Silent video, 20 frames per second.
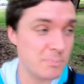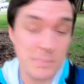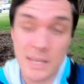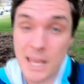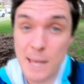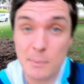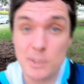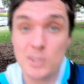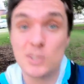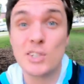
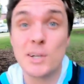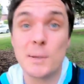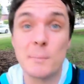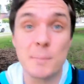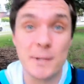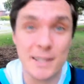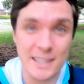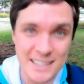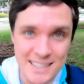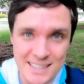be able to
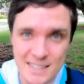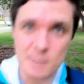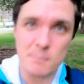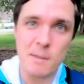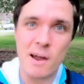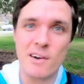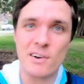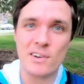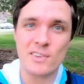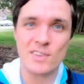complete the
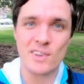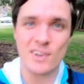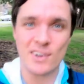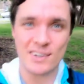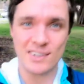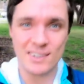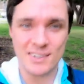marathon.